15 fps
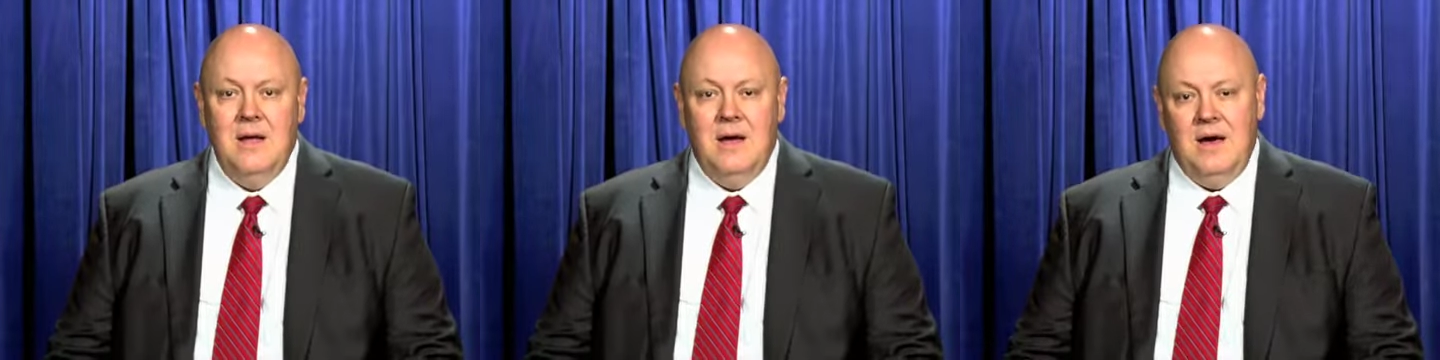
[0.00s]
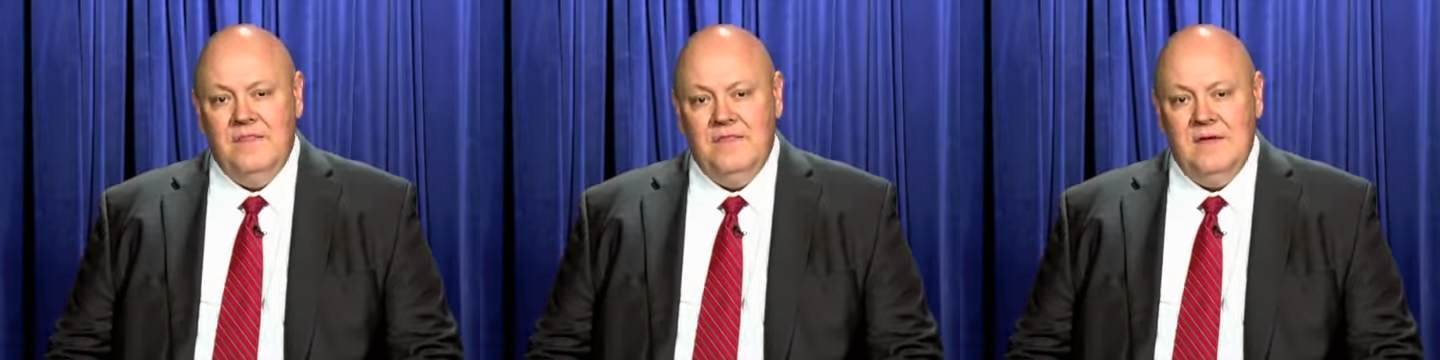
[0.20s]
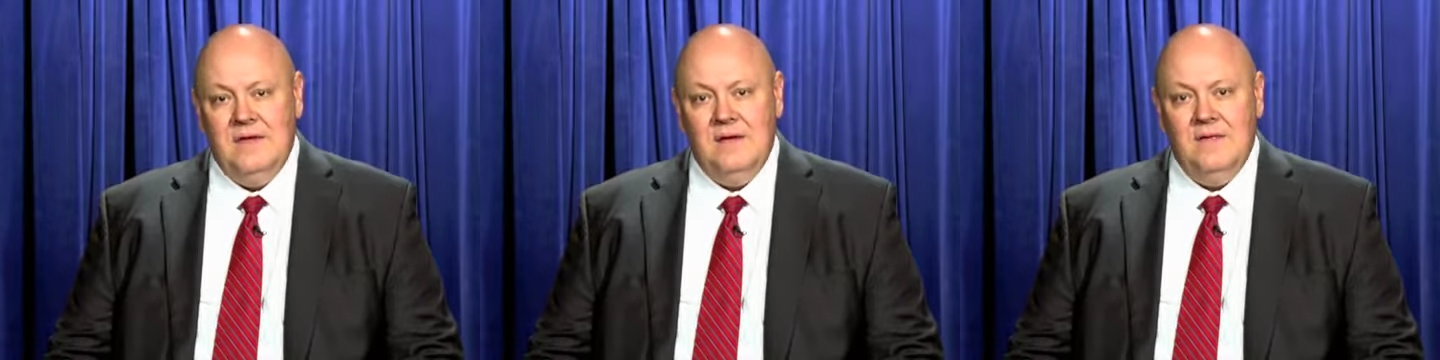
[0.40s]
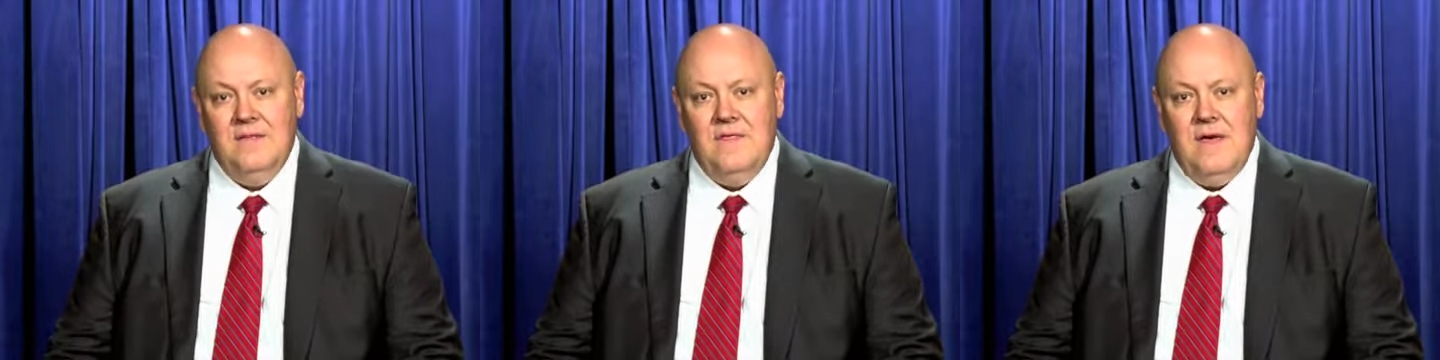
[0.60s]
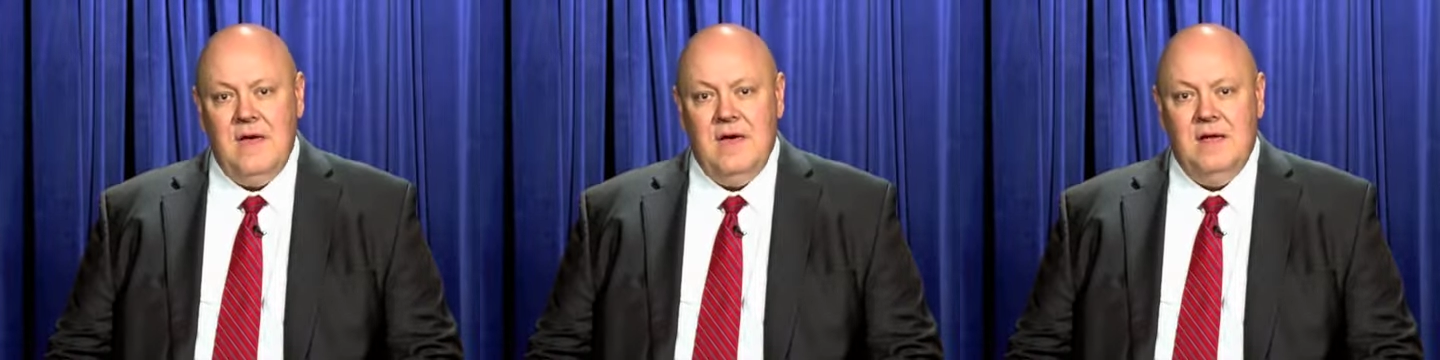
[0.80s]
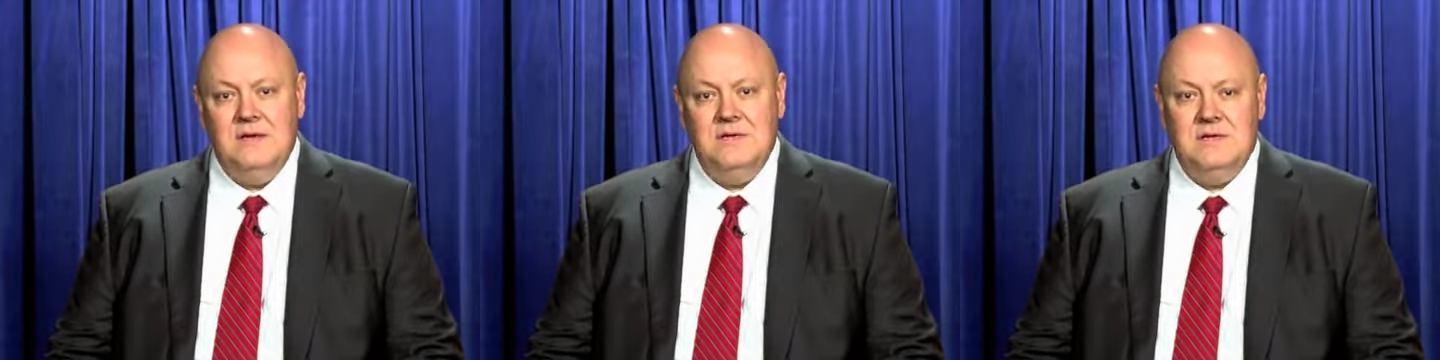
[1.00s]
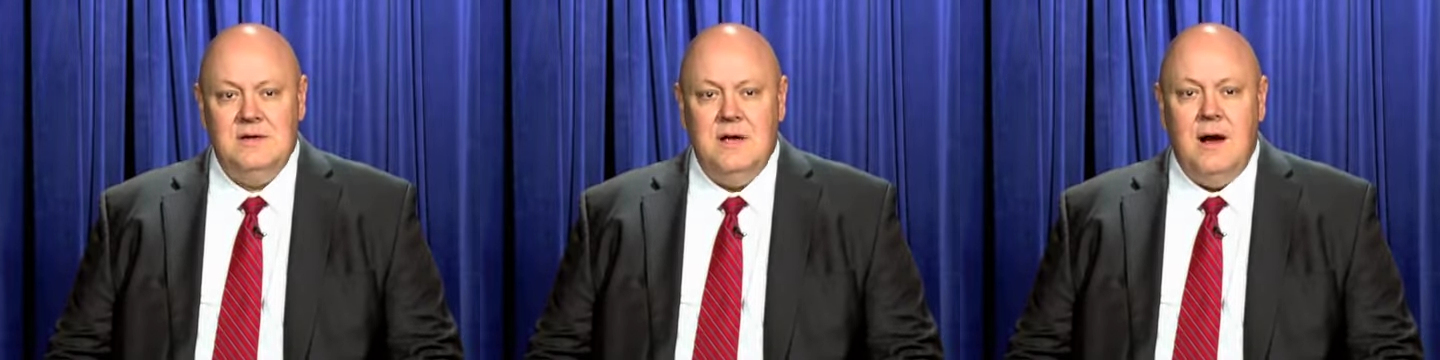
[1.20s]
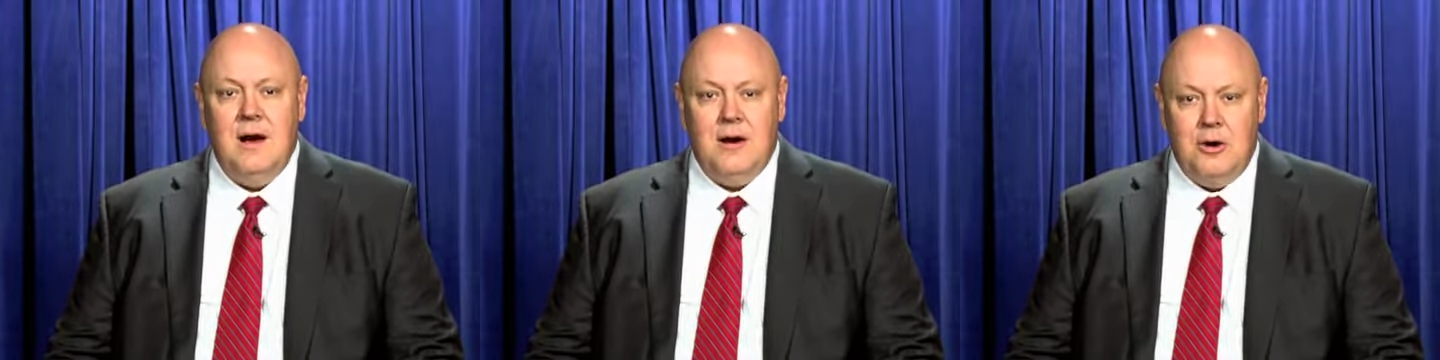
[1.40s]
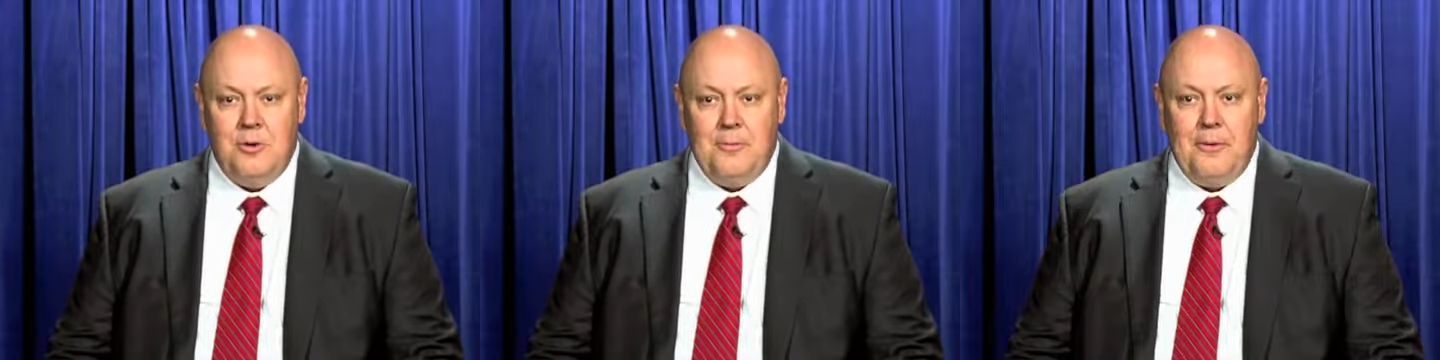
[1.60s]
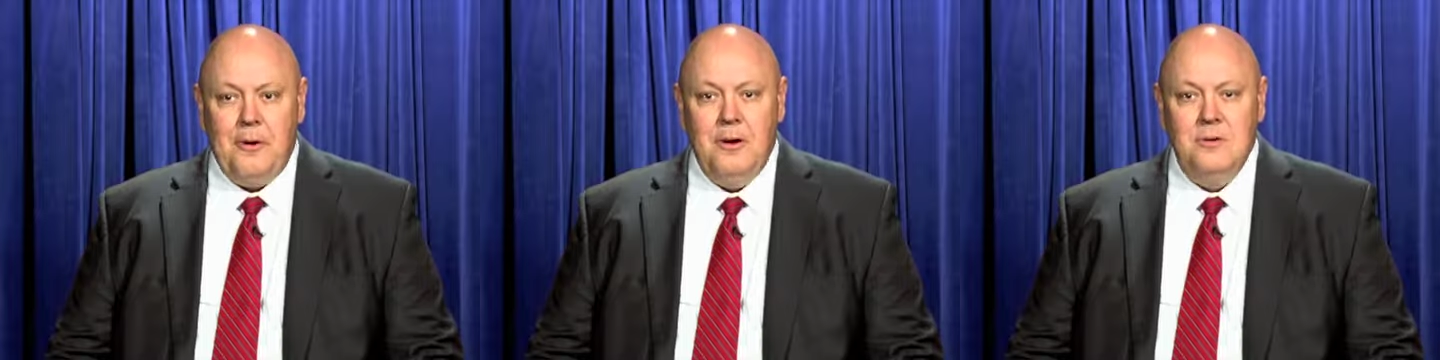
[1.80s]
I think that our
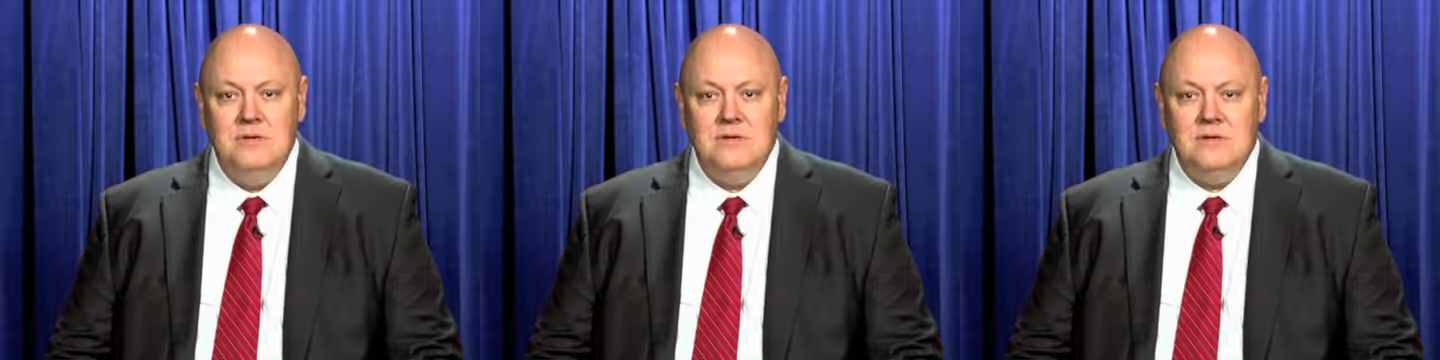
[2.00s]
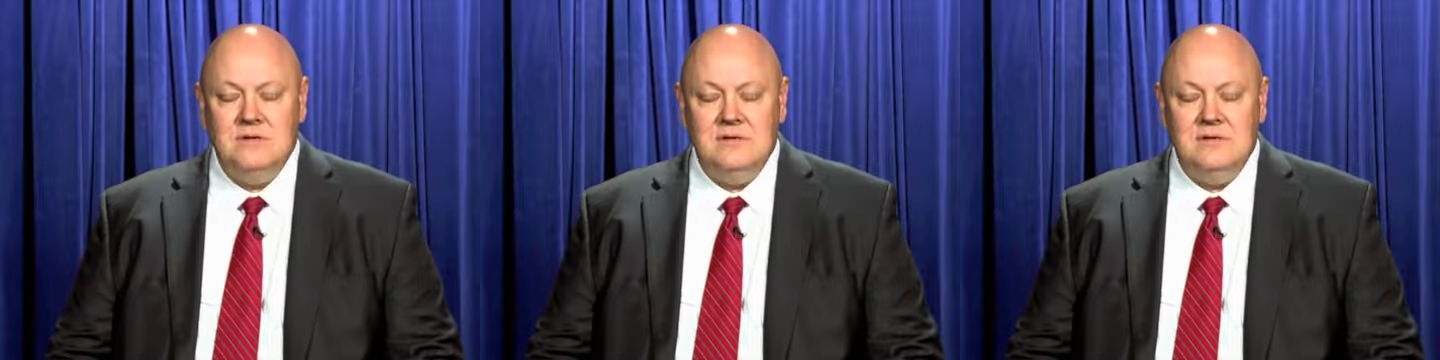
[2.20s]
approach